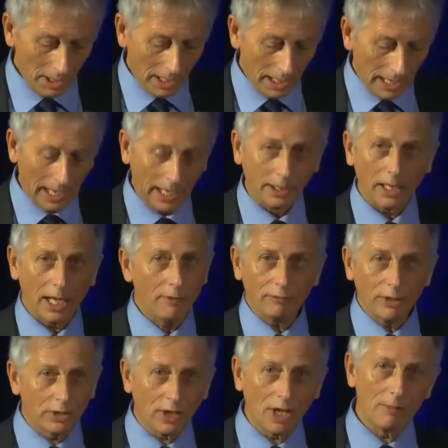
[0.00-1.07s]
And every
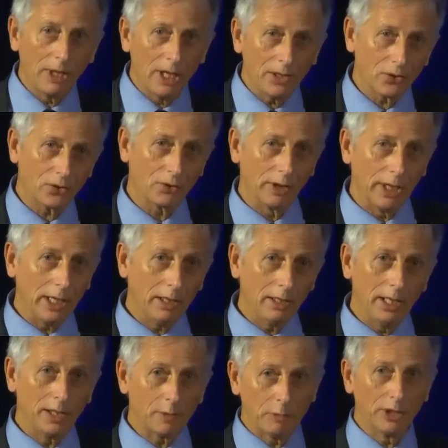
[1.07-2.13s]
time in history,
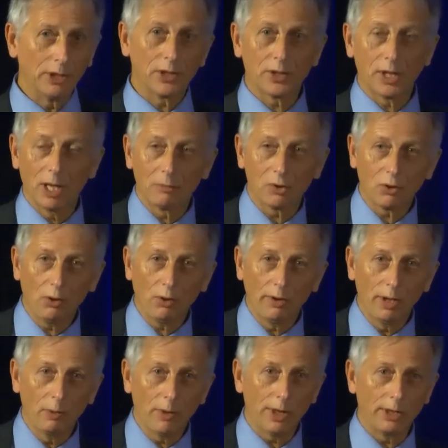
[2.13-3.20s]
it's been the same
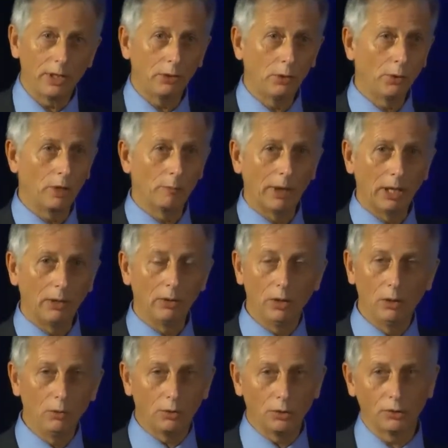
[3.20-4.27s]
story, whether you talk about
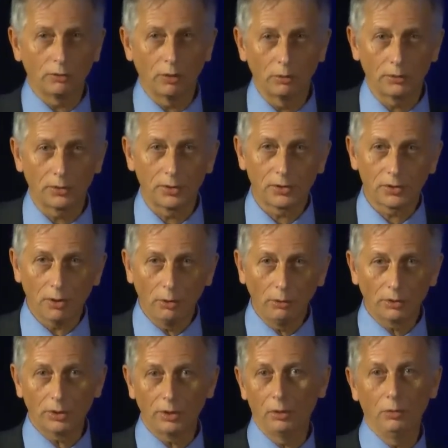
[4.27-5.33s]
who controls
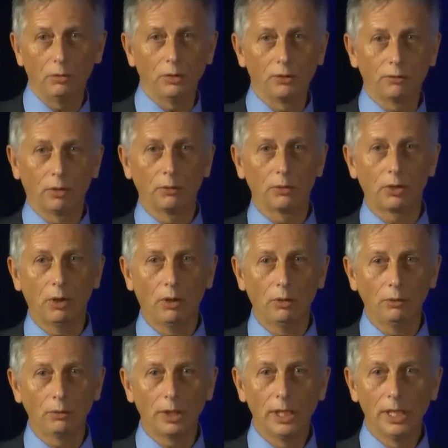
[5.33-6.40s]
salt, who controls
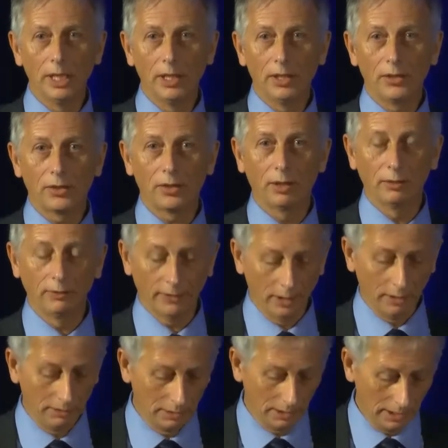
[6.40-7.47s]
gold,
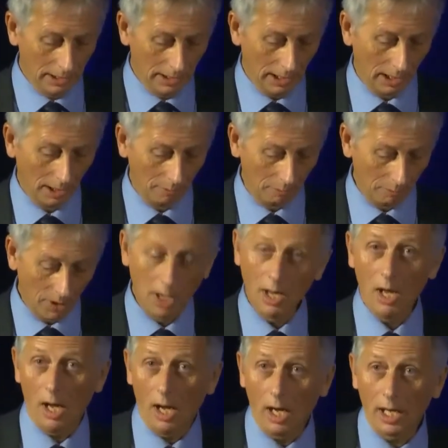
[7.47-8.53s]
silver,
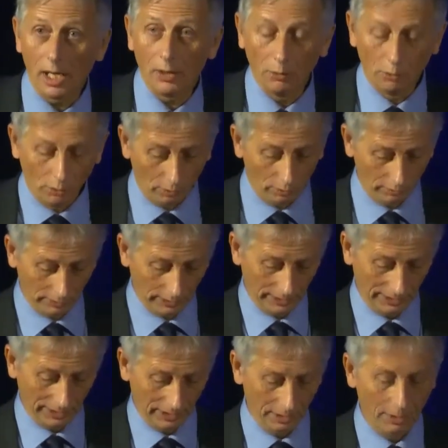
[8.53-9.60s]
iron ore,
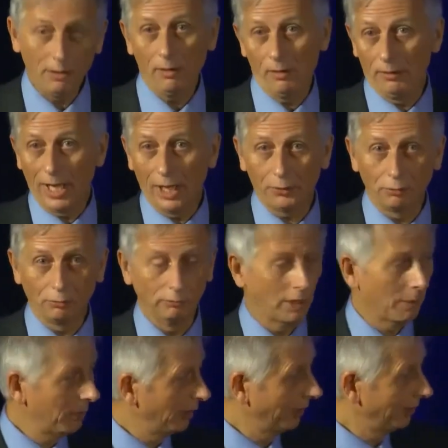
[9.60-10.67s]
natural rubber,